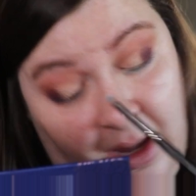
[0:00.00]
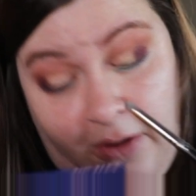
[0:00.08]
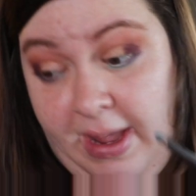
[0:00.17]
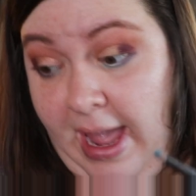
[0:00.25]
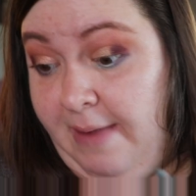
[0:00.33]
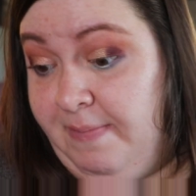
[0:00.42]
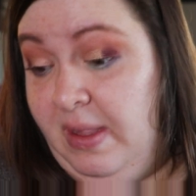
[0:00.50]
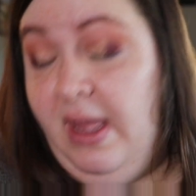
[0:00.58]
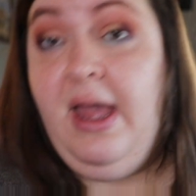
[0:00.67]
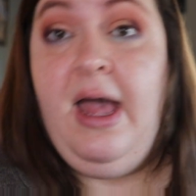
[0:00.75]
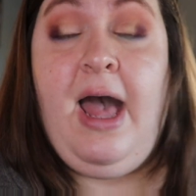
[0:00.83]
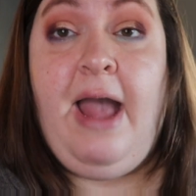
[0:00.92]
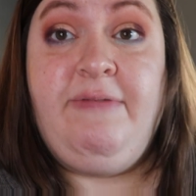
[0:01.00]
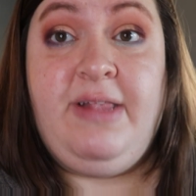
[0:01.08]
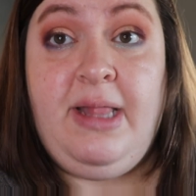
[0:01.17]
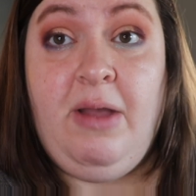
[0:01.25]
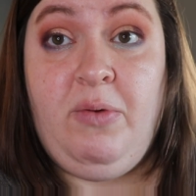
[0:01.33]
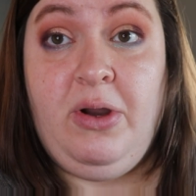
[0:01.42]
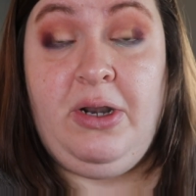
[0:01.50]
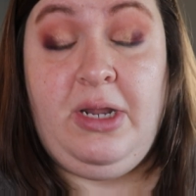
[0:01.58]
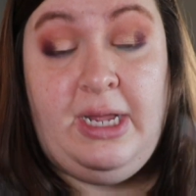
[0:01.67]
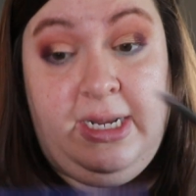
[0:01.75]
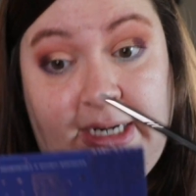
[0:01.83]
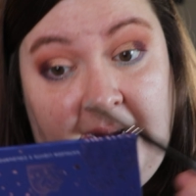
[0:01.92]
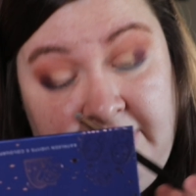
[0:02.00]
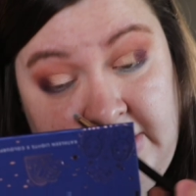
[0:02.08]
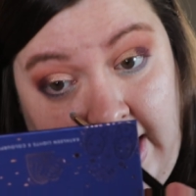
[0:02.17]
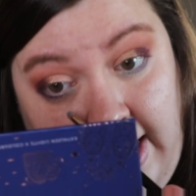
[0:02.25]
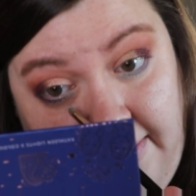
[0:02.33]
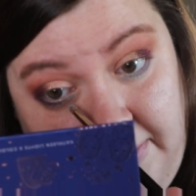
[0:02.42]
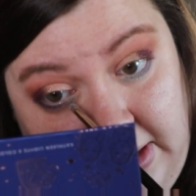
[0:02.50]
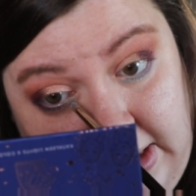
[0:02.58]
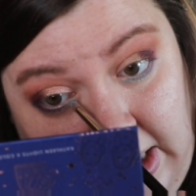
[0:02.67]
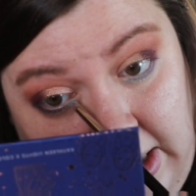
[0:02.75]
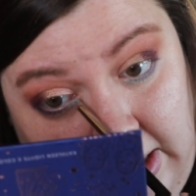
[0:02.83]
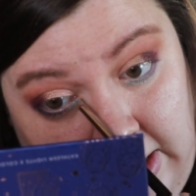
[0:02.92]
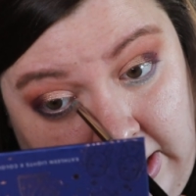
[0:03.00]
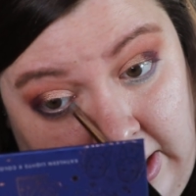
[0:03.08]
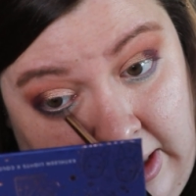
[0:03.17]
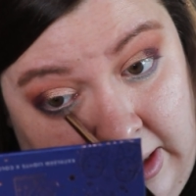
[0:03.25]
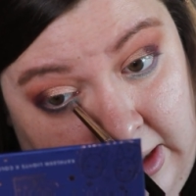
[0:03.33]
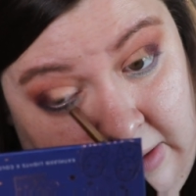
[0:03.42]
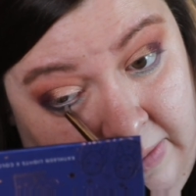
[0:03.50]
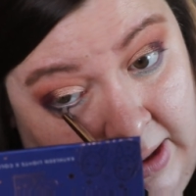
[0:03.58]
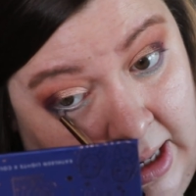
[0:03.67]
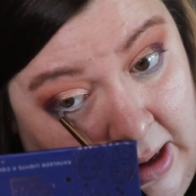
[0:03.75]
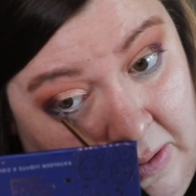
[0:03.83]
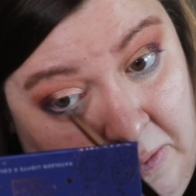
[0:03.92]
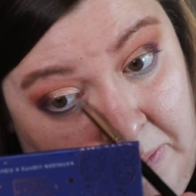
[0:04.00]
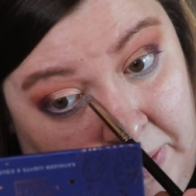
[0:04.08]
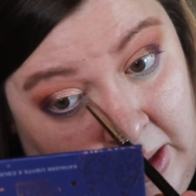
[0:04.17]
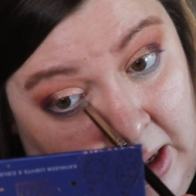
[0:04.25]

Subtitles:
Okay, I've said that word enough times in this video.